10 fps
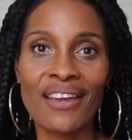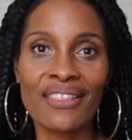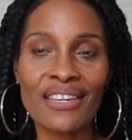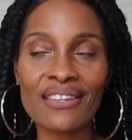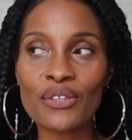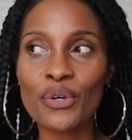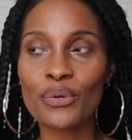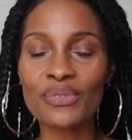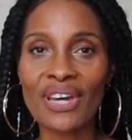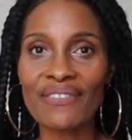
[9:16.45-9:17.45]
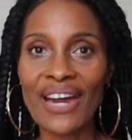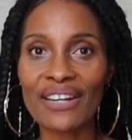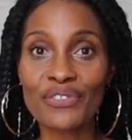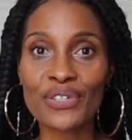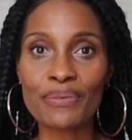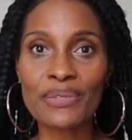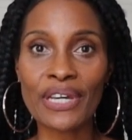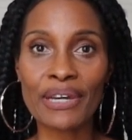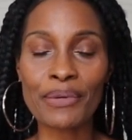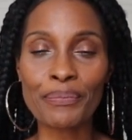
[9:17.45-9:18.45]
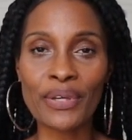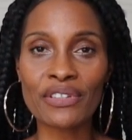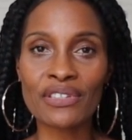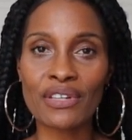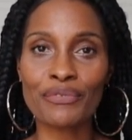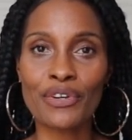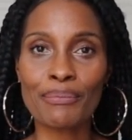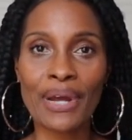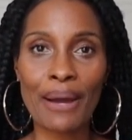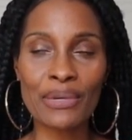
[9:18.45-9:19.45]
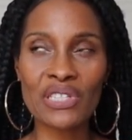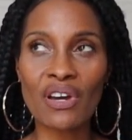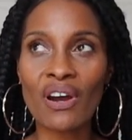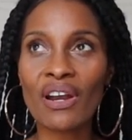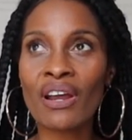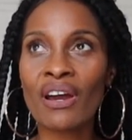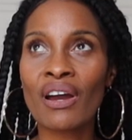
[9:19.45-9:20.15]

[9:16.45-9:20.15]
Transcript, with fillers: These hoops I've had for some time. I picked these up from Amazon.